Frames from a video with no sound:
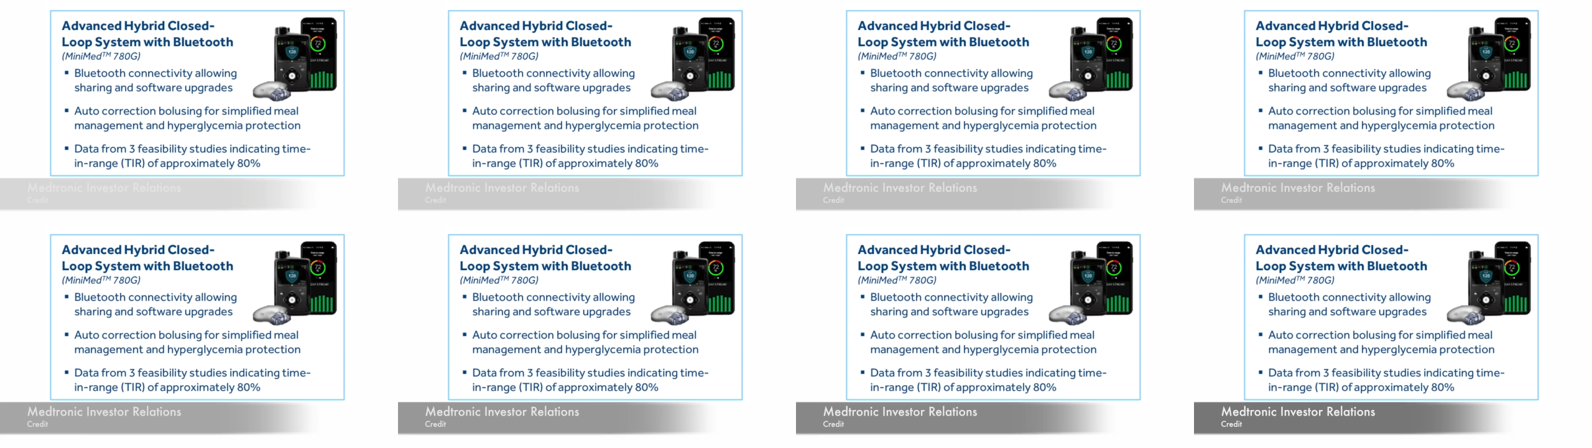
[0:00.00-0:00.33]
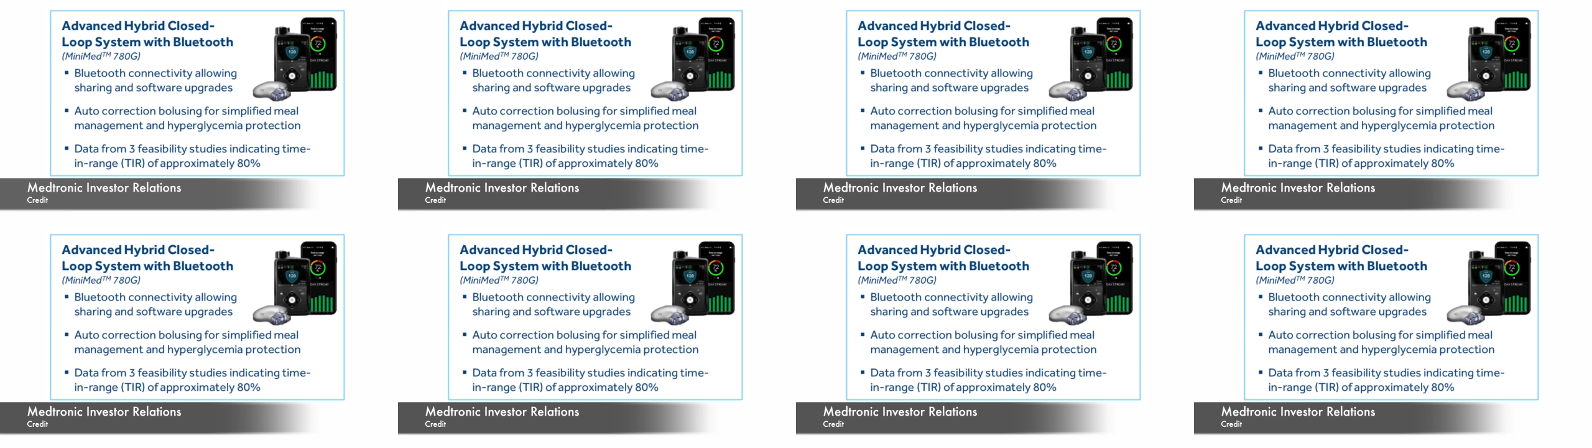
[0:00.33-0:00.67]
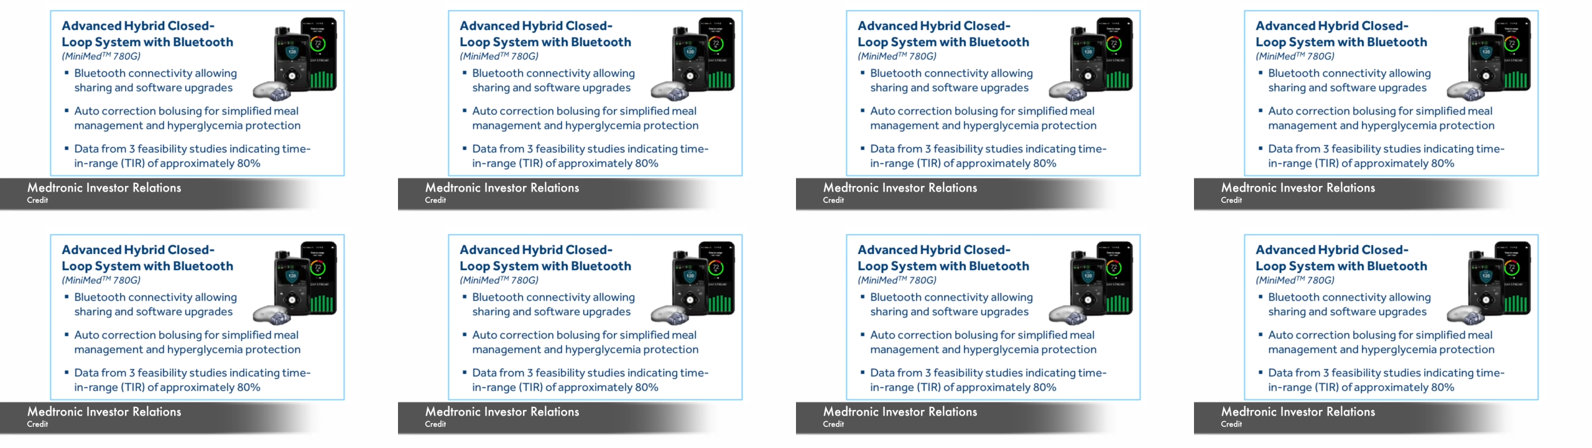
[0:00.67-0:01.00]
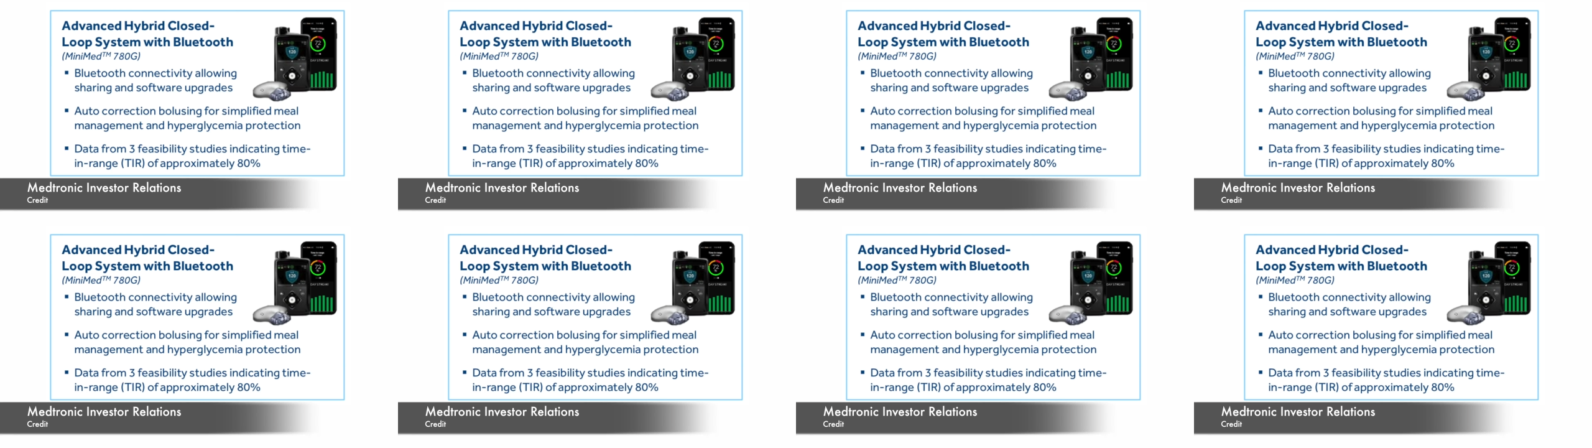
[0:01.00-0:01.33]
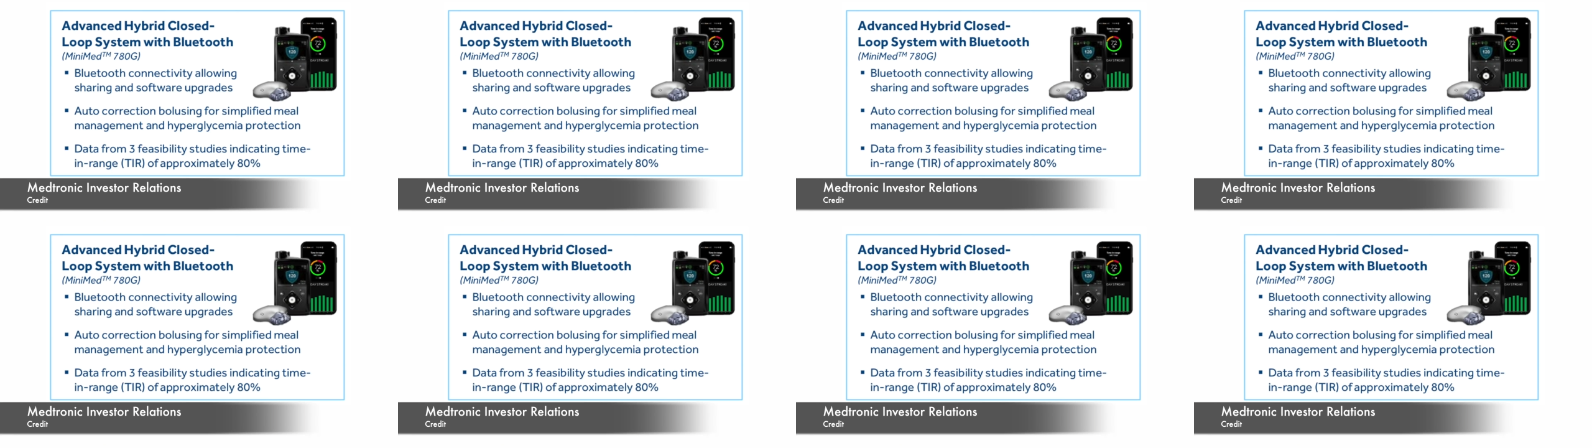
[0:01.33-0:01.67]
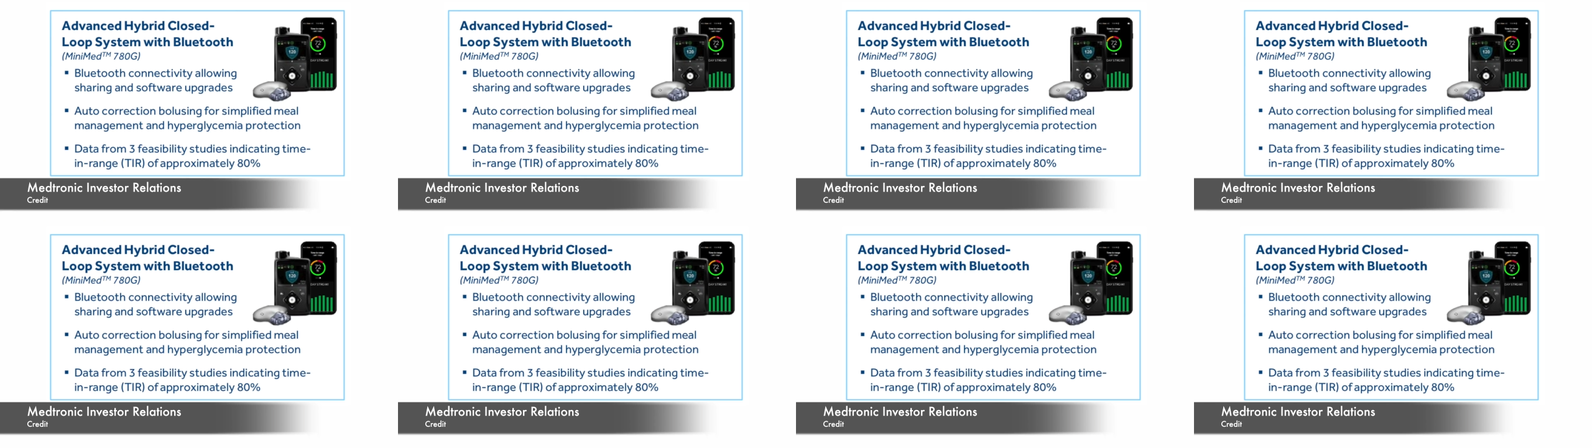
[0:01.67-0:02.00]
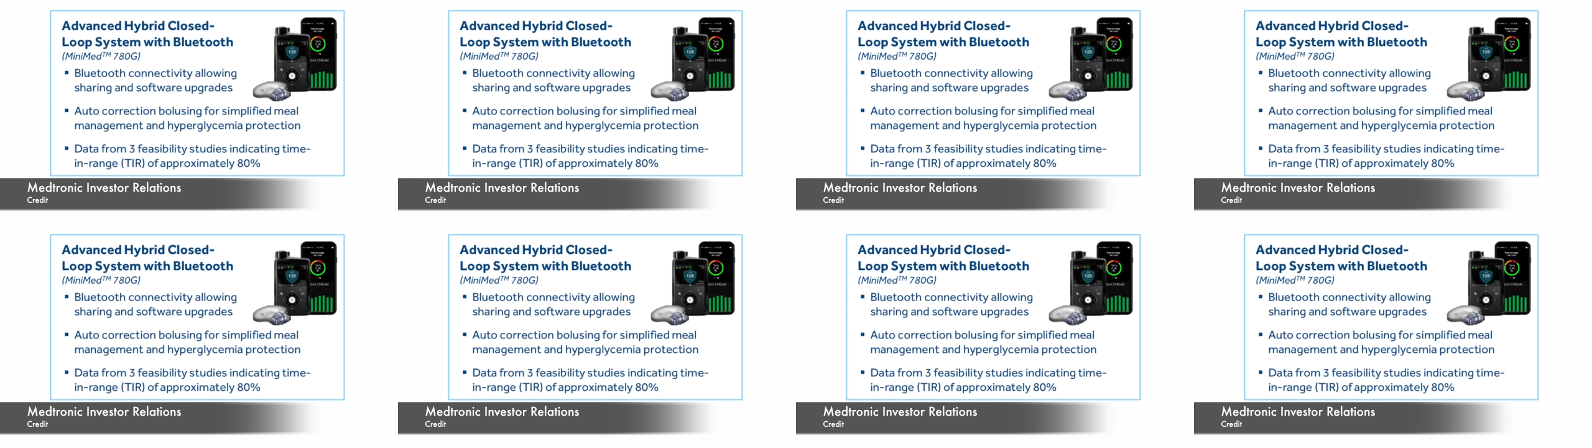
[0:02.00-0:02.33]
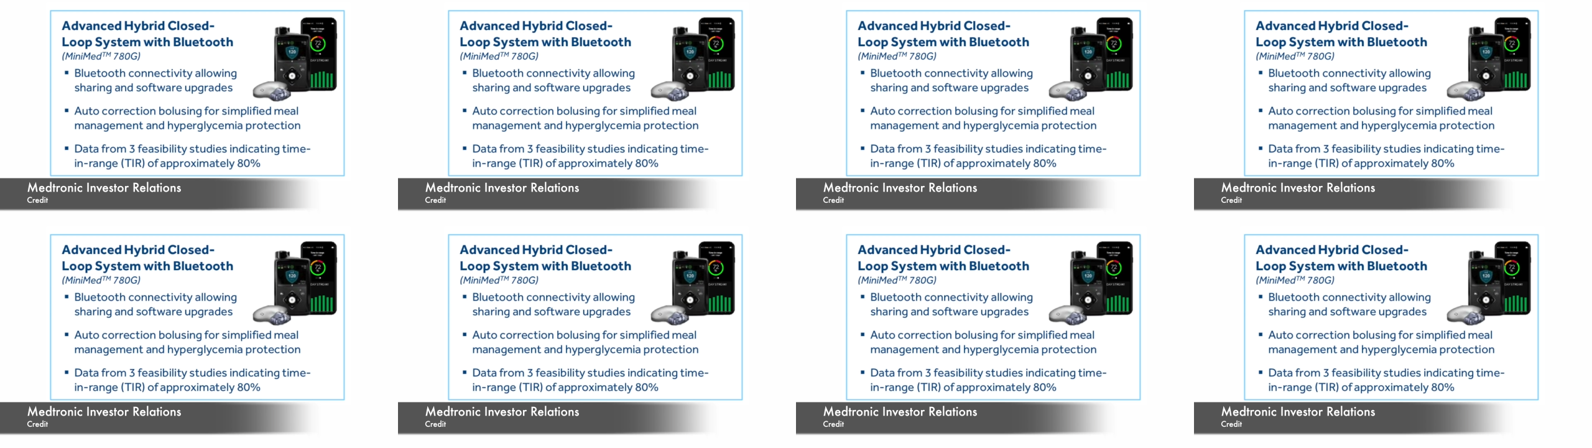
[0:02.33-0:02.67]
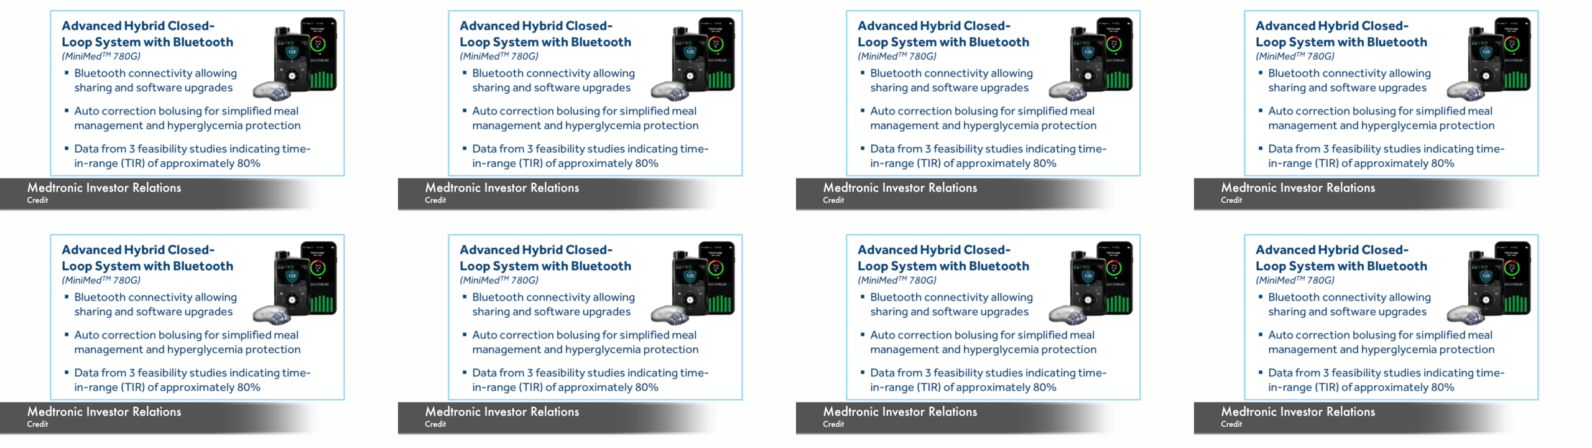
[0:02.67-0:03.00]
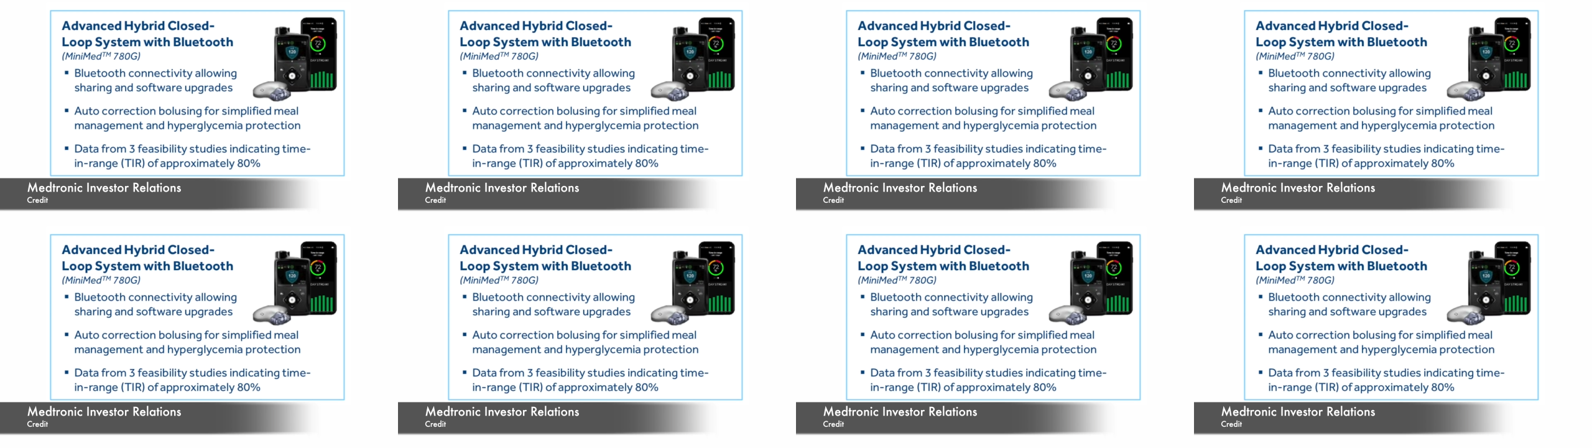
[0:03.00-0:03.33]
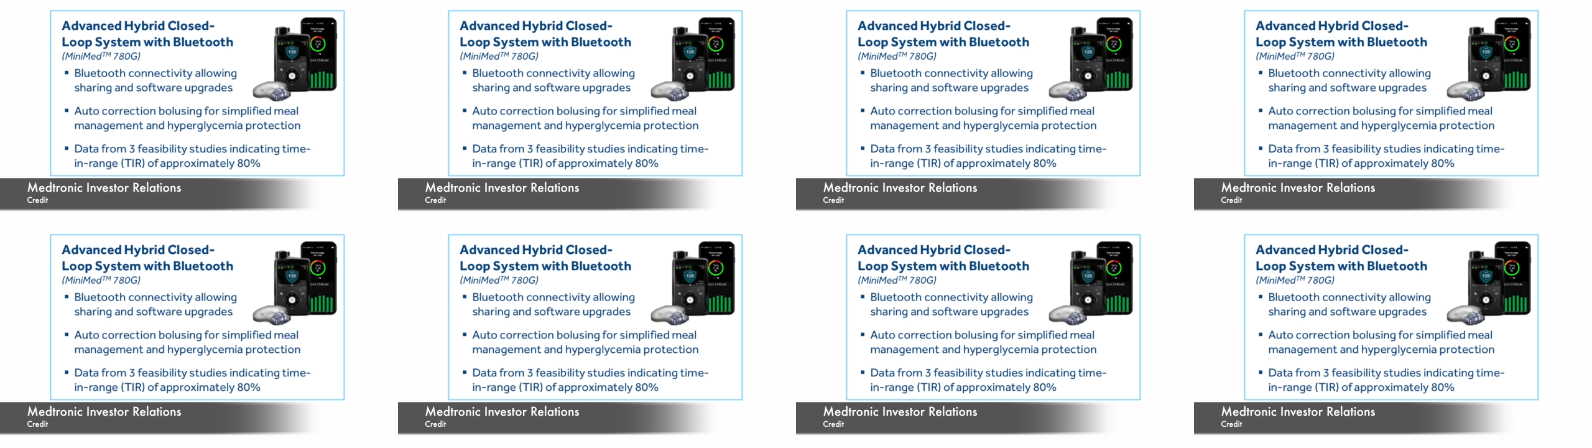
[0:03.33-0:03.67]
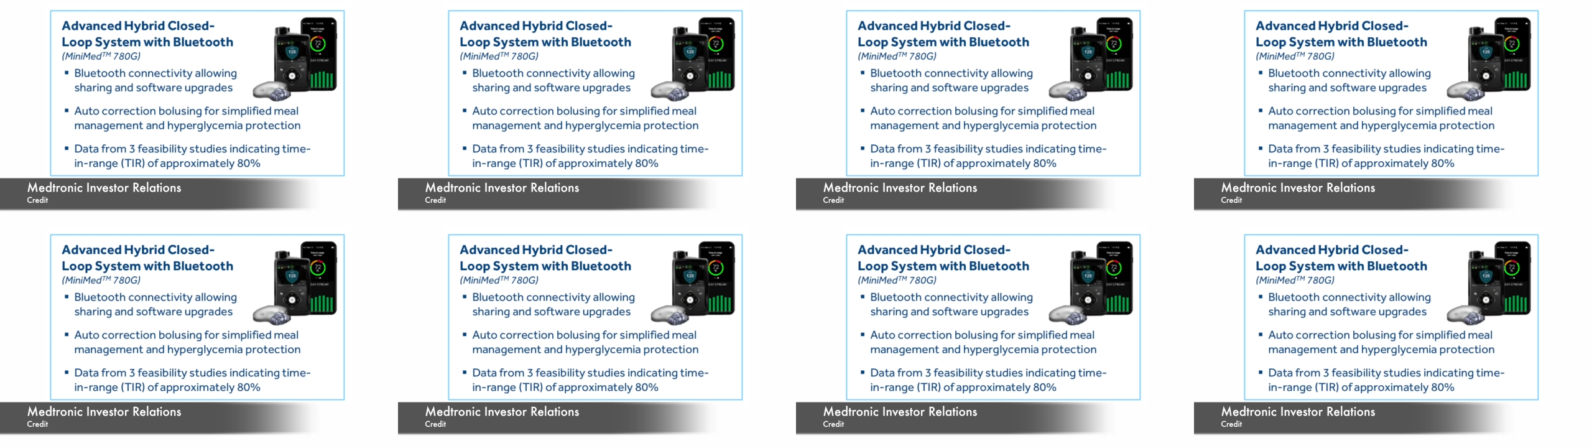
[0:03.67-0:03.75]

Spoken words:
No face is visible, so there are no lips to read.